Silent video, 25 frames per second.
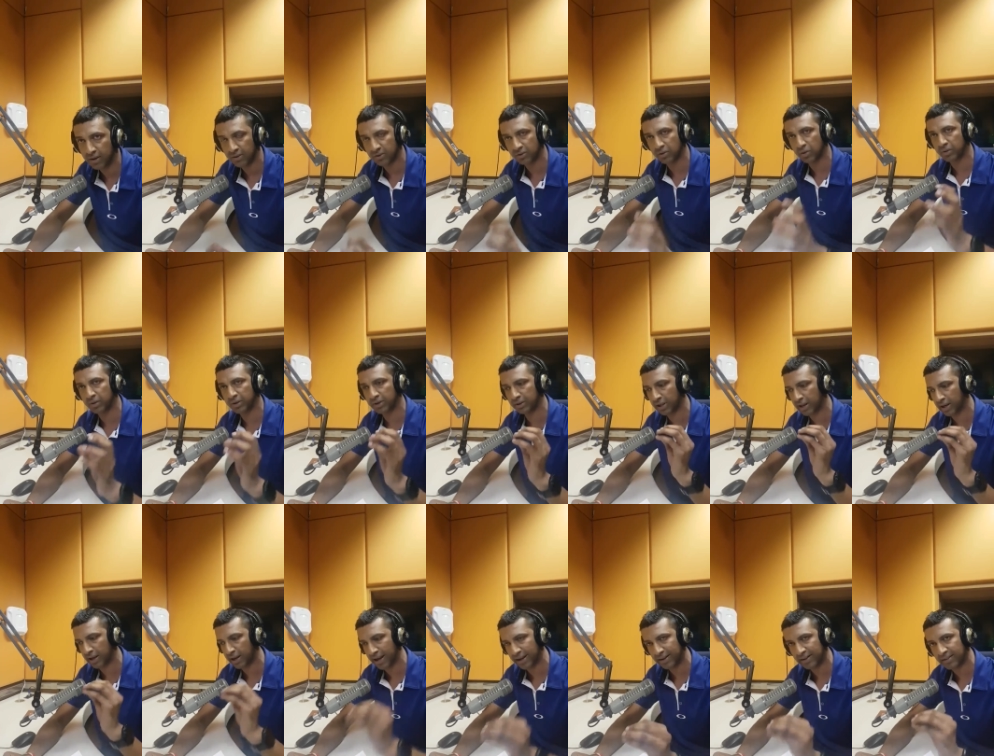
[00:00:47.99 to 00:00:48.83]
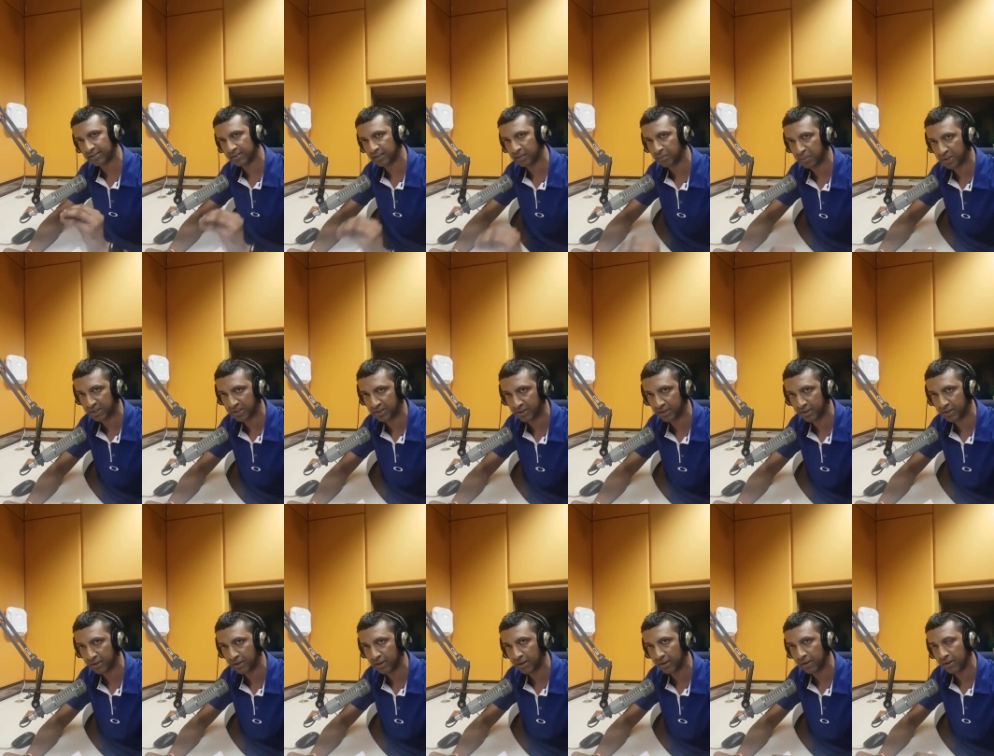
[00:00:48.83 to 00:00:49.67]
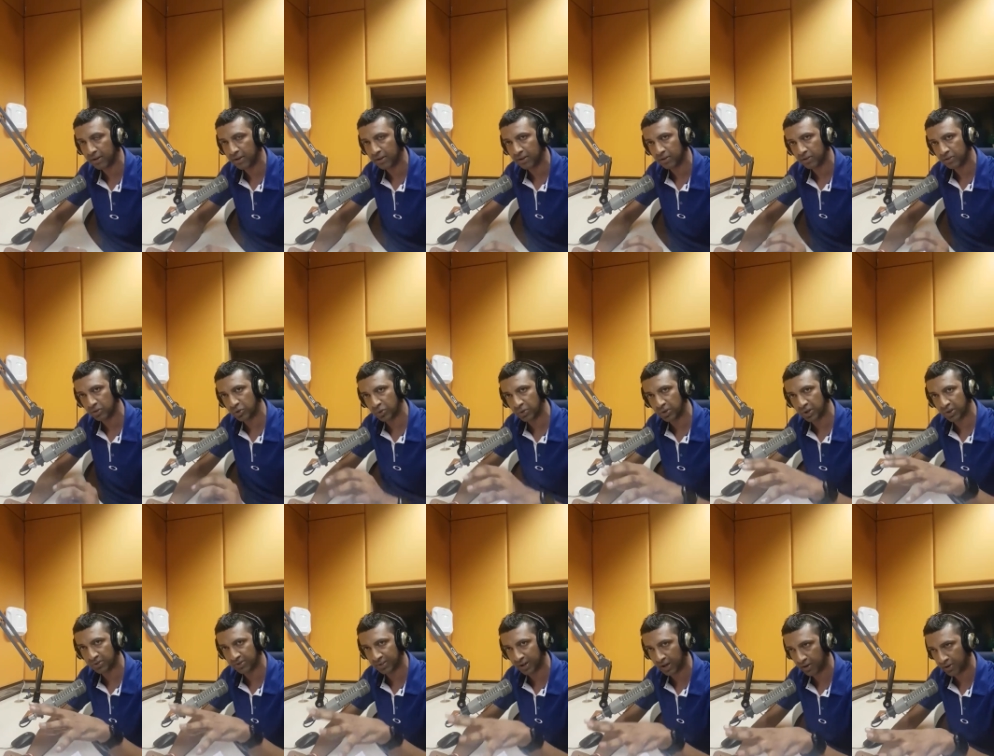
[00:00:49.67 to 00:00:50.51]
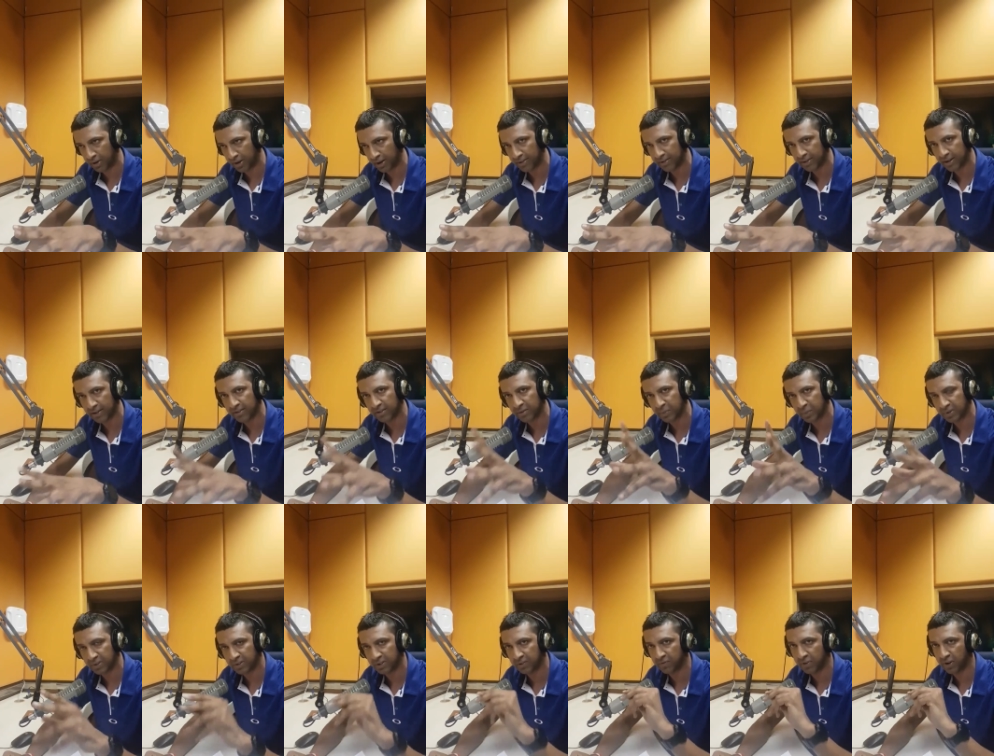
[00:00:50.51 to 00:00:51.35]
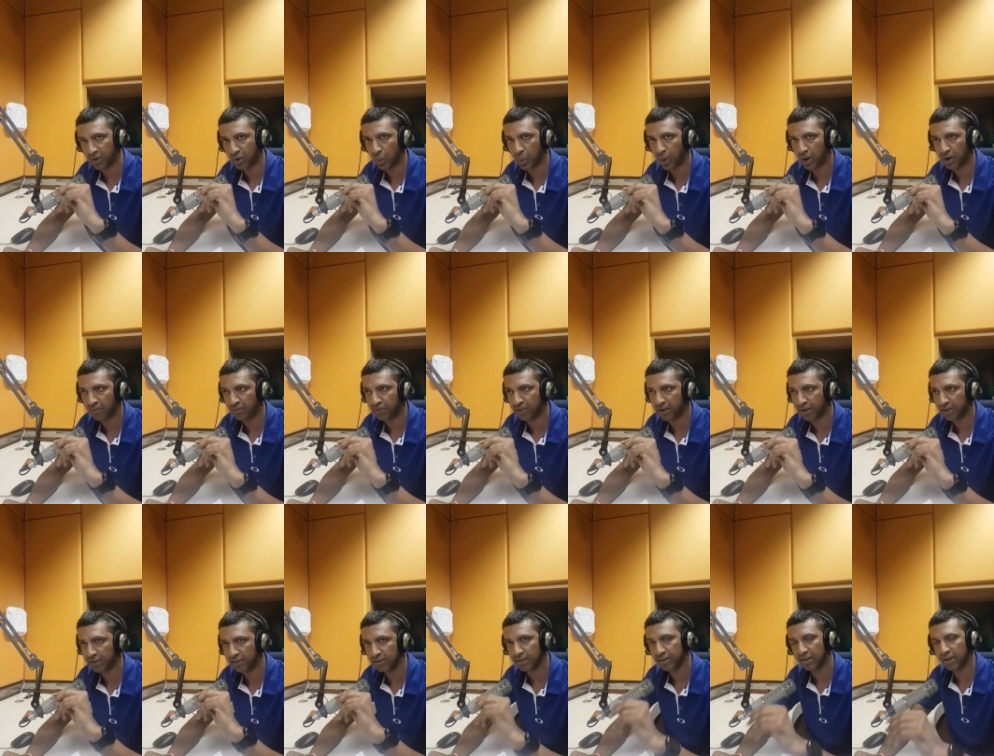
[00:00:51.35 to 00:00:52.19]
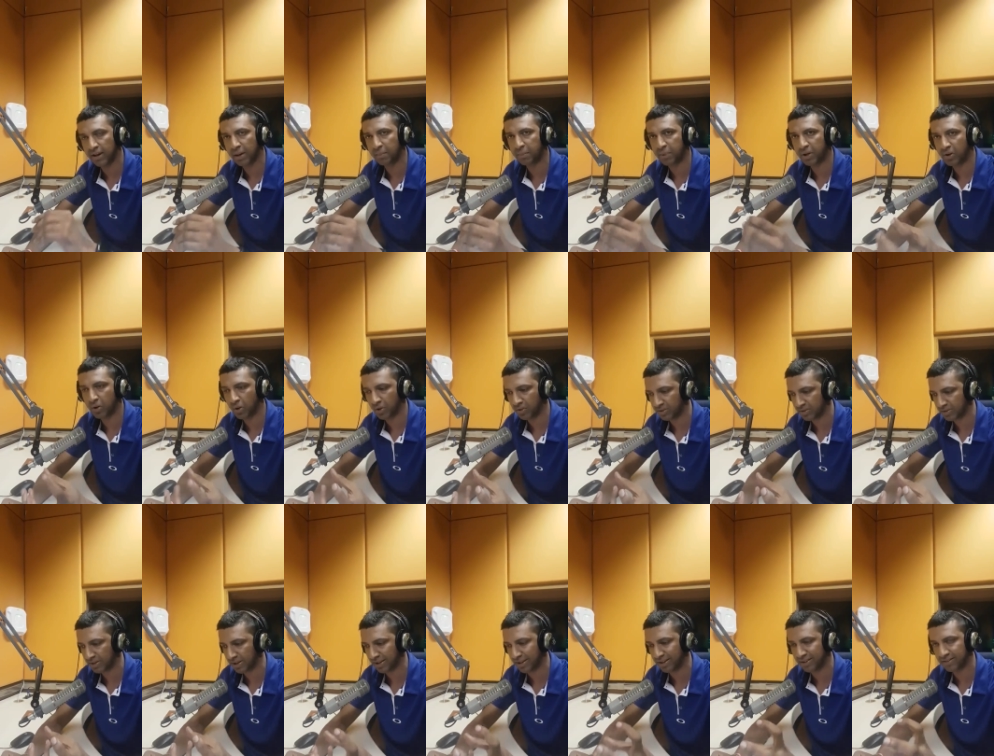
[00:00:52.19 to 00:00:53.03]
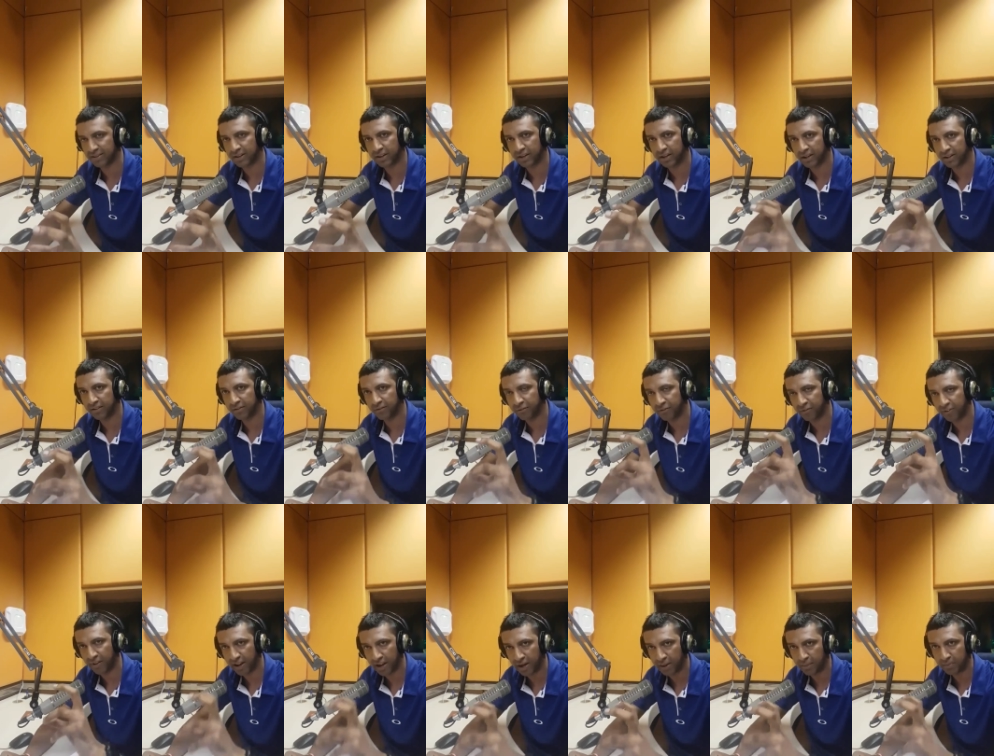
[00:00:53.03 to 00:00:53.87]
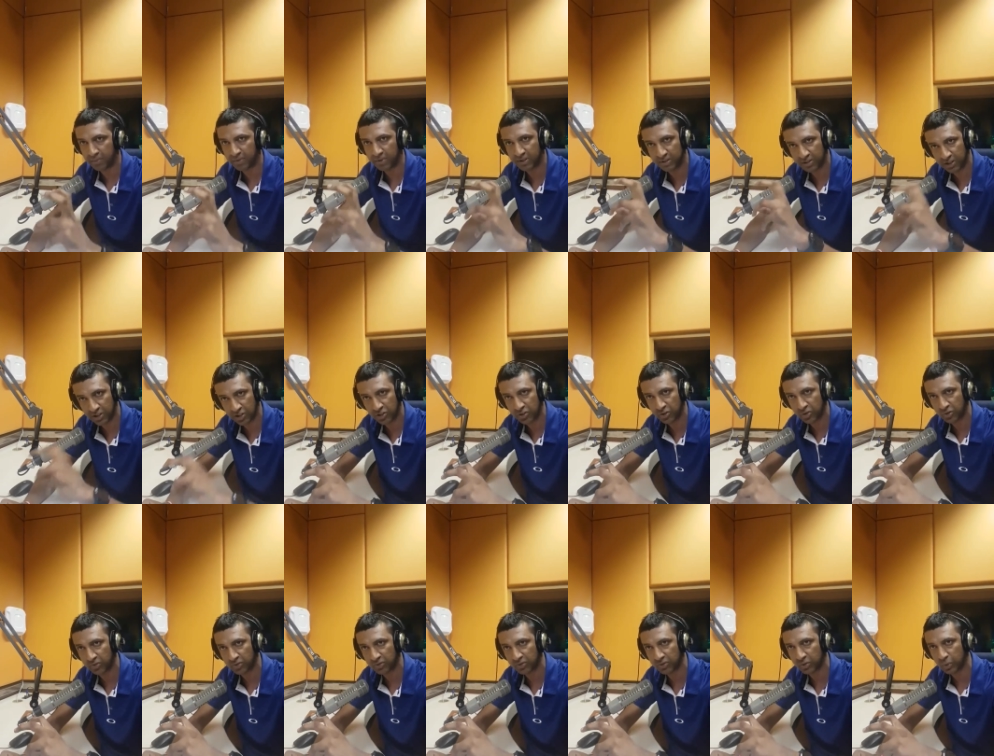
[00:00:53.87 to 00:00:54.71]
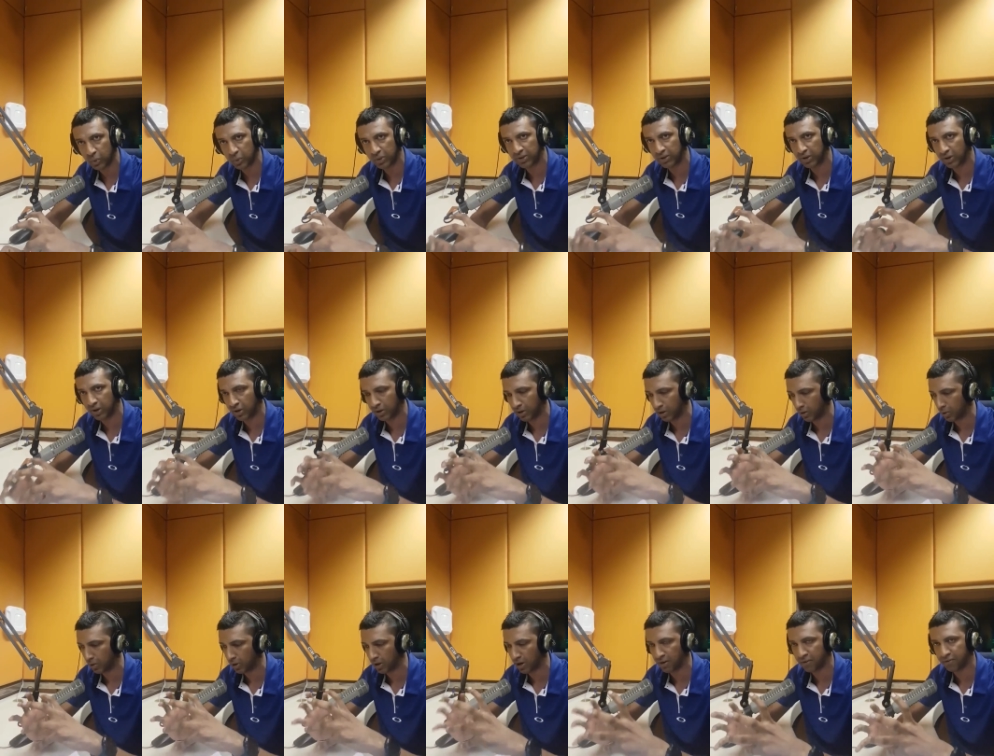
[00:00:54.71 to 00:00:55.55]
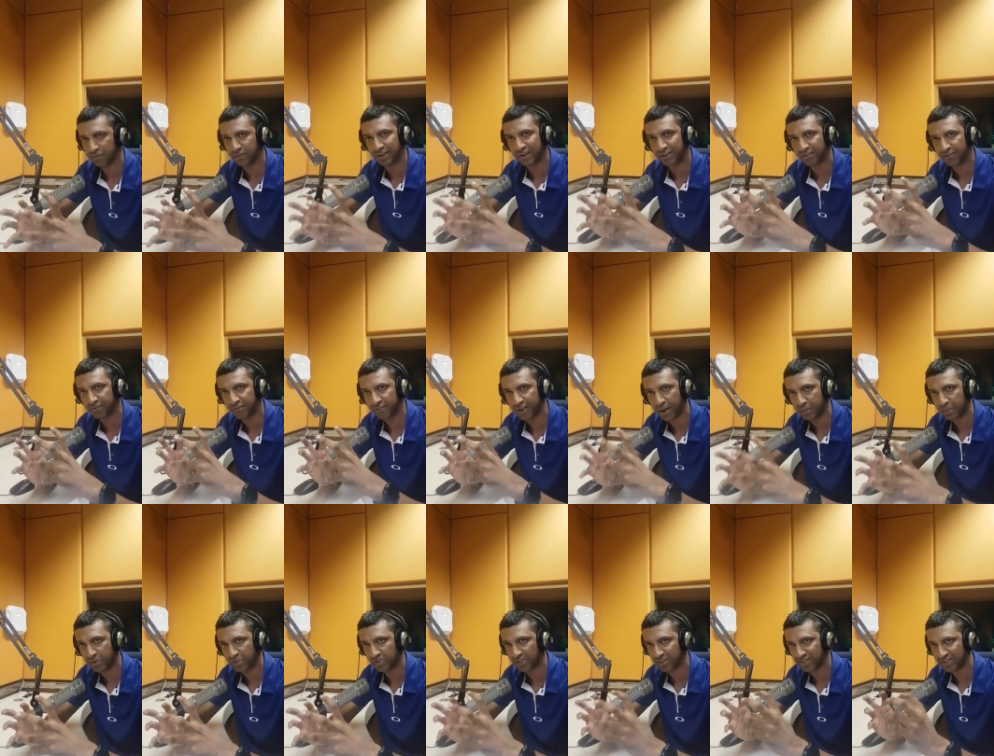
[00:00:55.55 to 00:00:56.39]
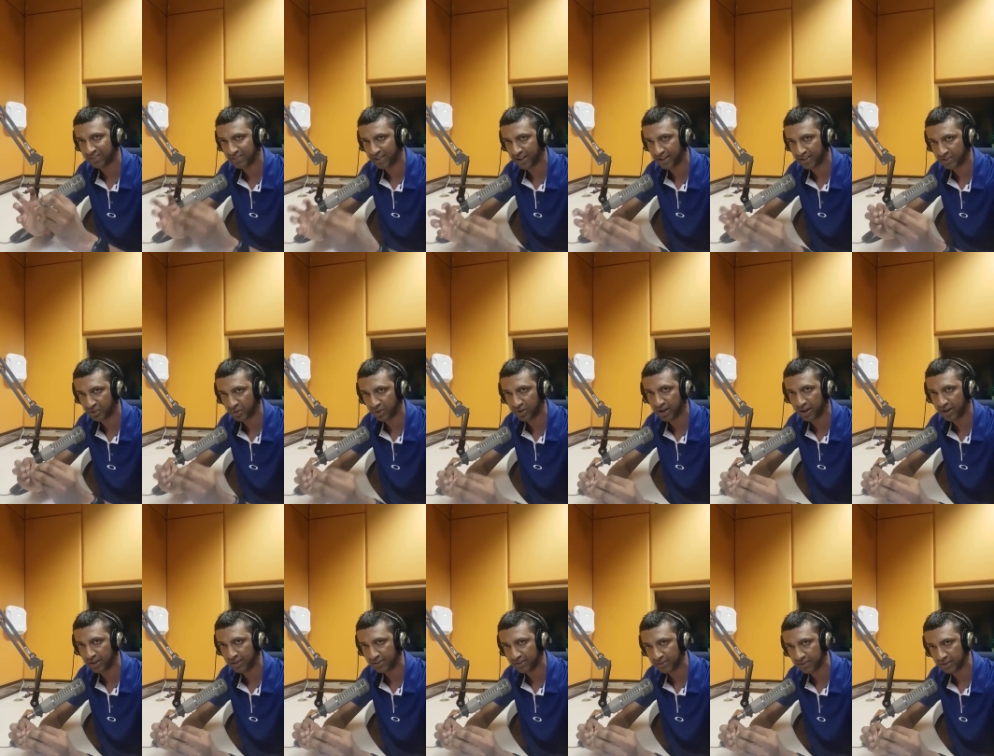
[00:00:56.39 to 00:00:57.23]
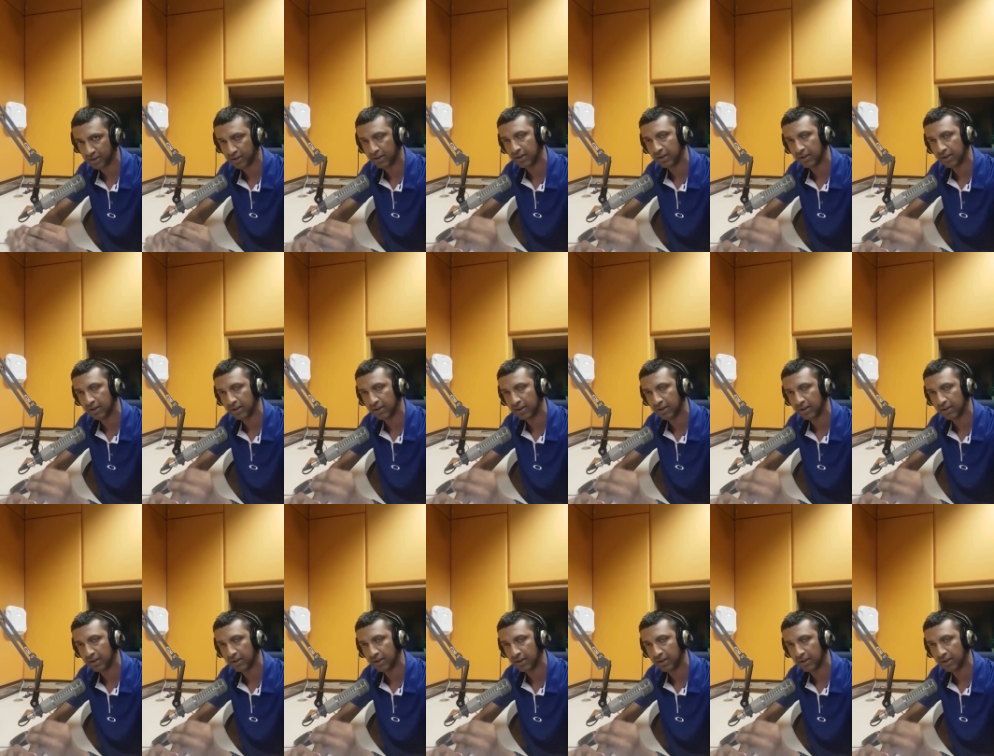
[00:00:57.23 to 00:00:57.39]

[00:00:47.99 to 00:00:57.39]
So that the light is emitted to those areas at a specific wavelength, and because there is inflamed tissues with a whole lot of inflammatory cytokines,